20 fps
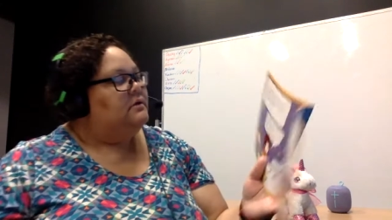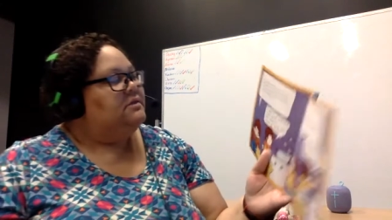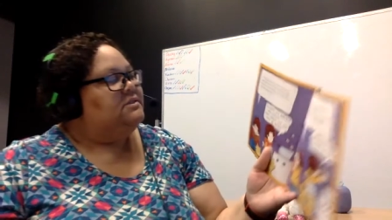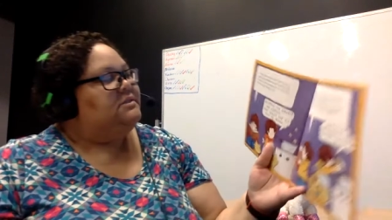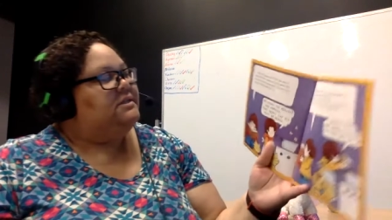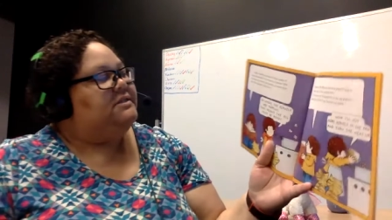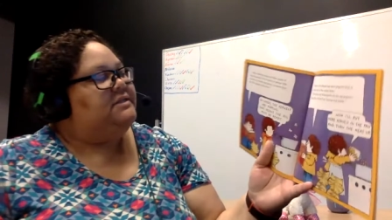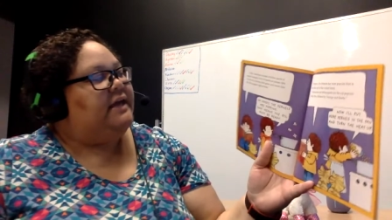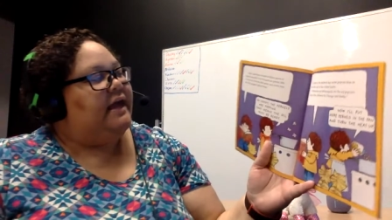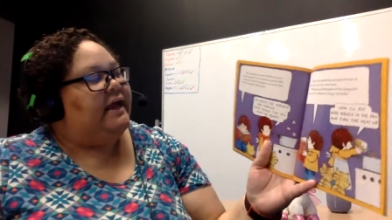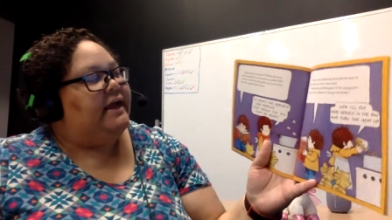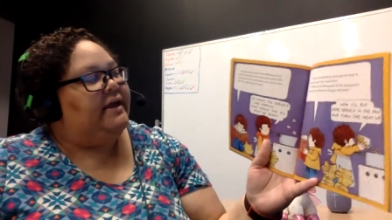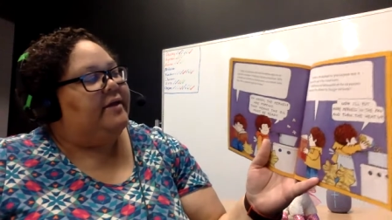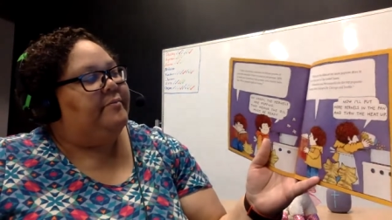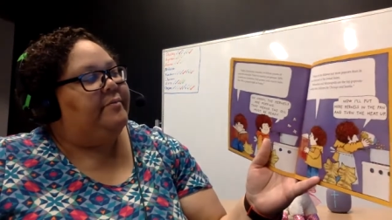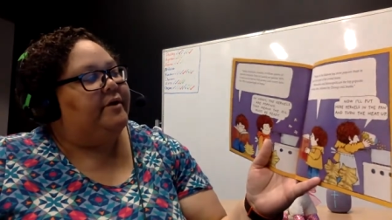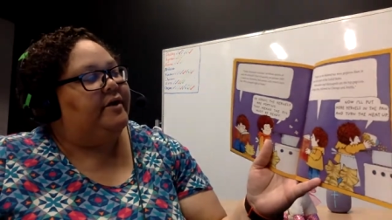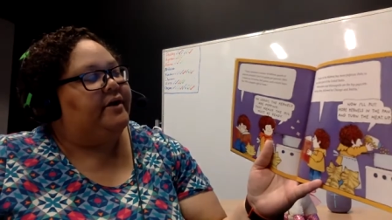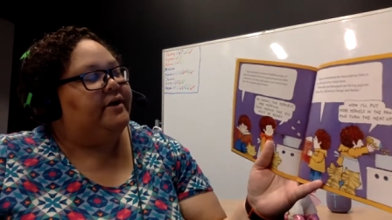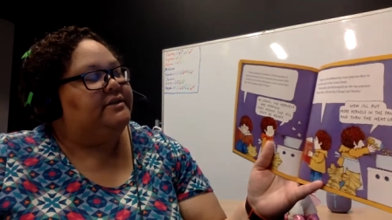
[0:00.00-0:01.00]
Today,
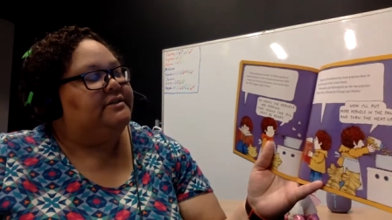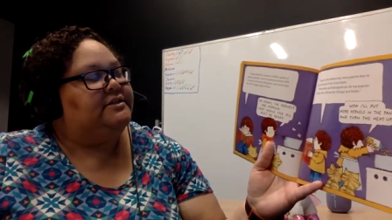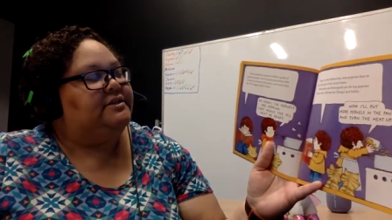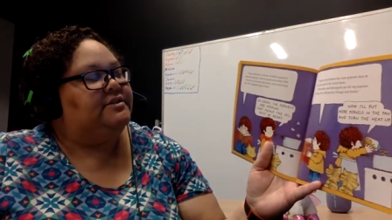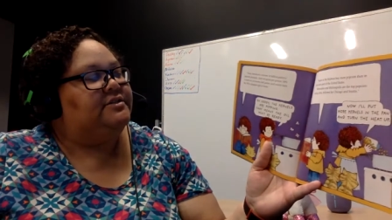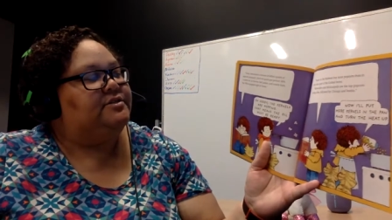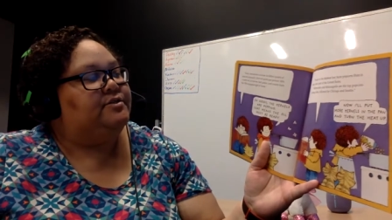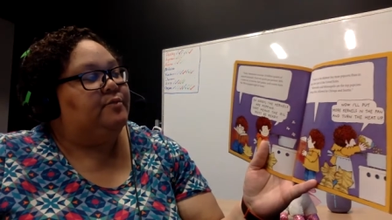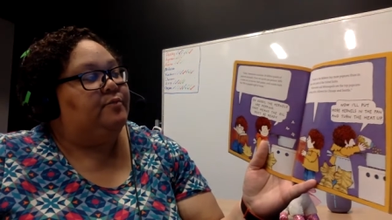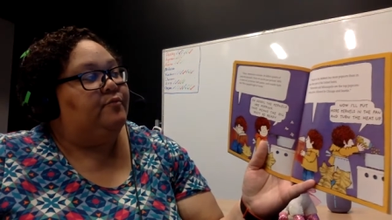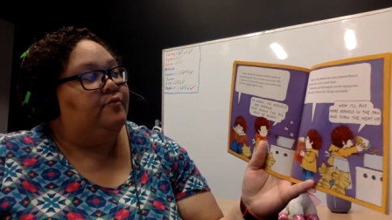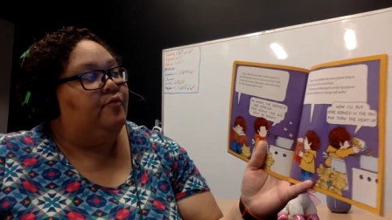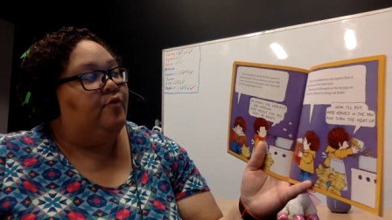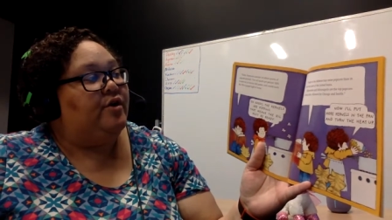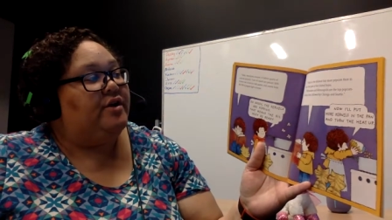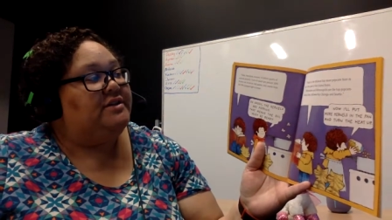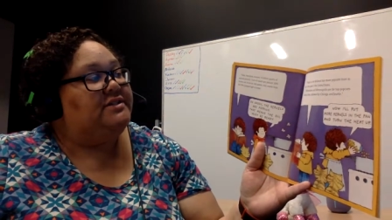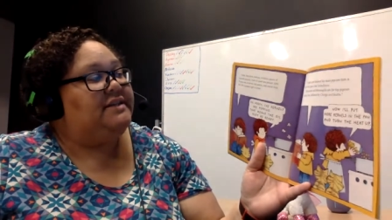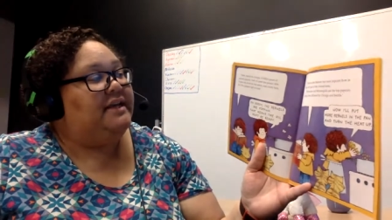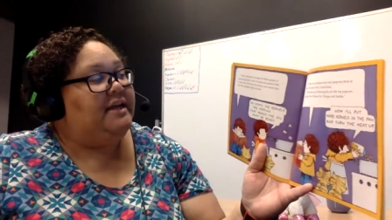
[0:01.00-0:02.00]
Americans consume
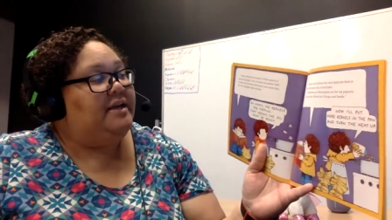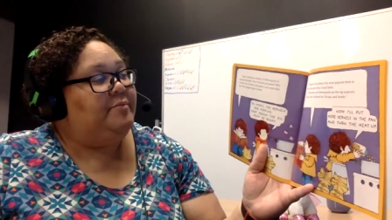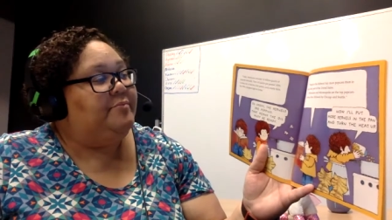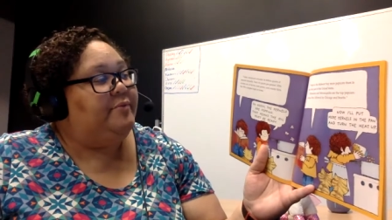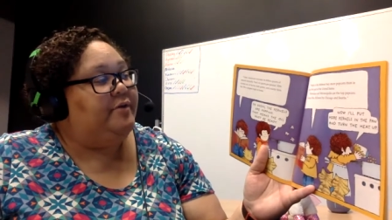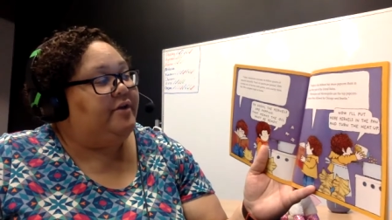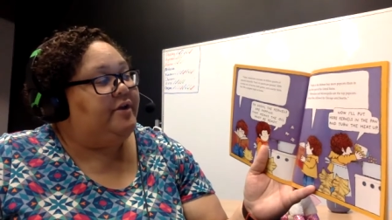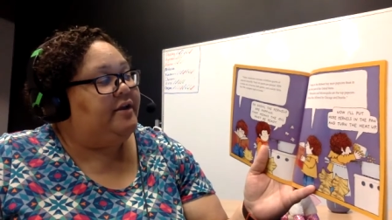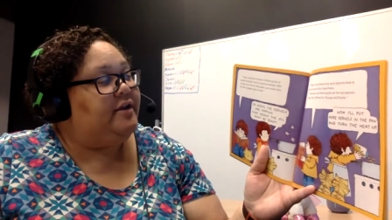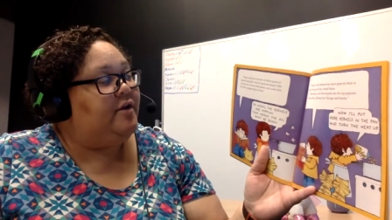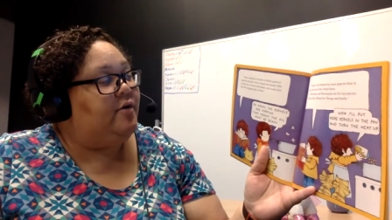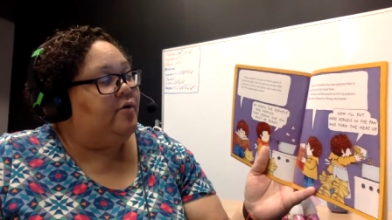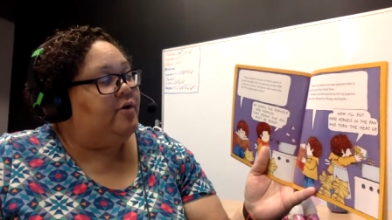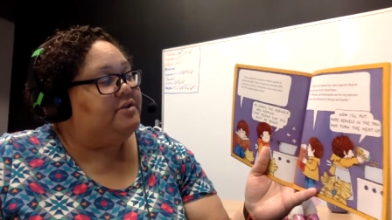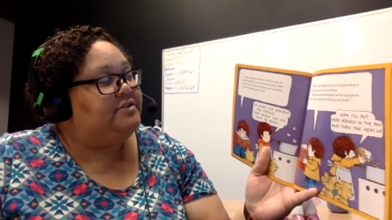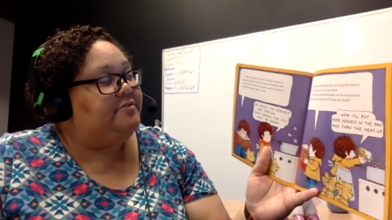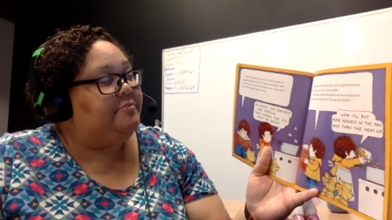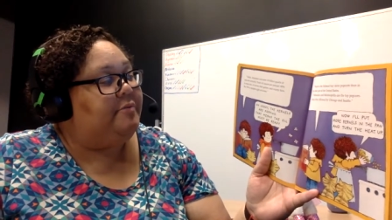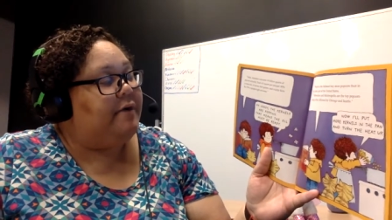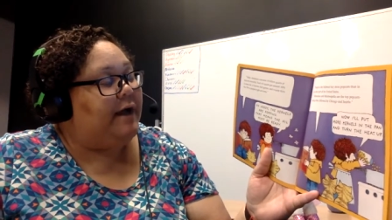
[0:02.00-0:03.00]
14 billion
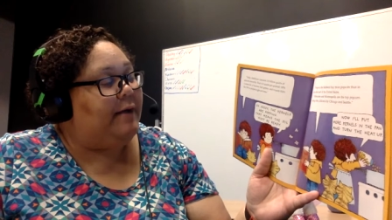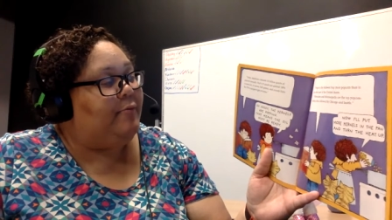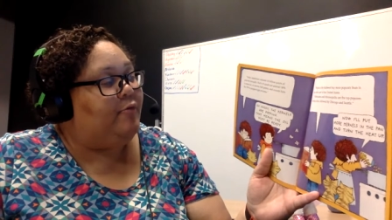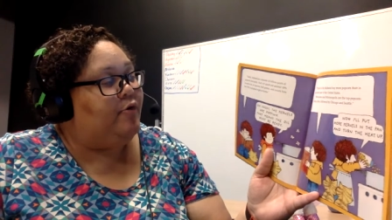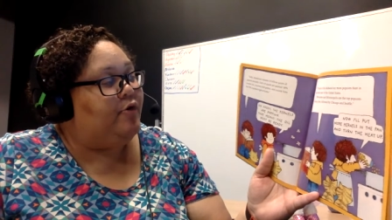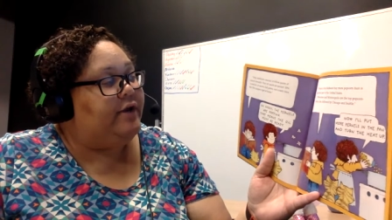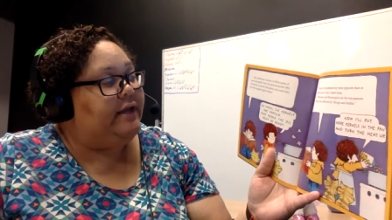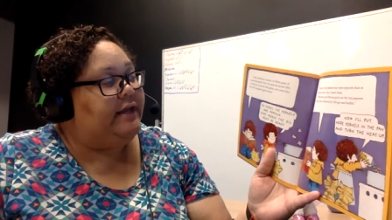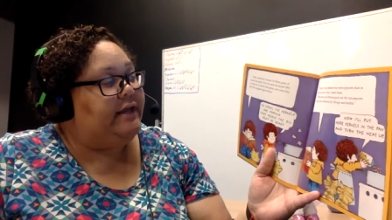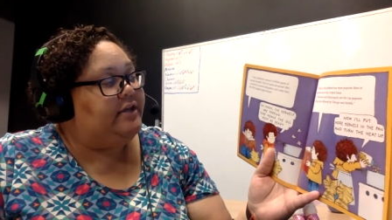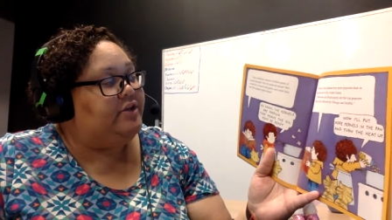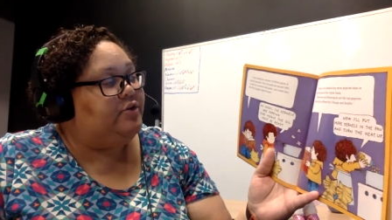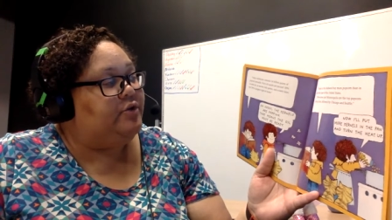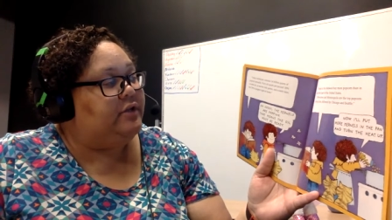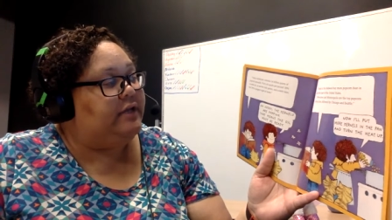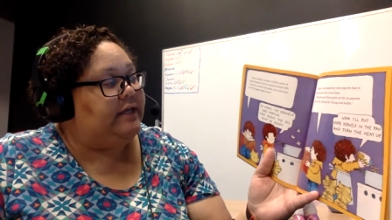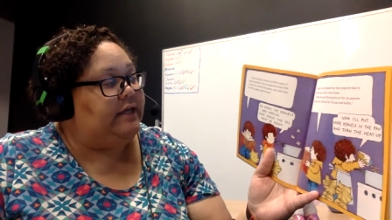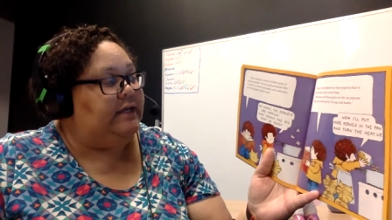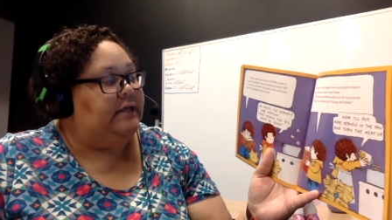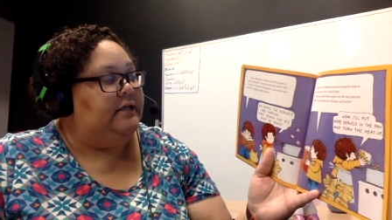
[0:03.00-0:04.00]
quarts of popcorn
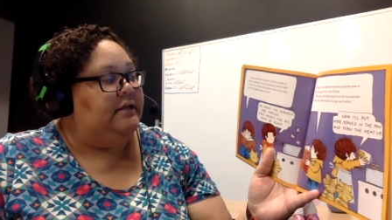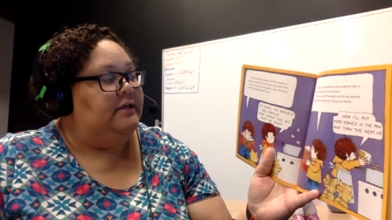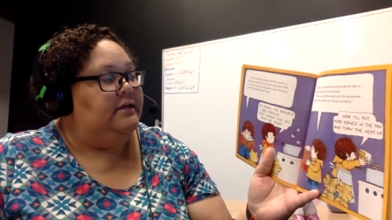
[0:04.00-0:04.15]
annually.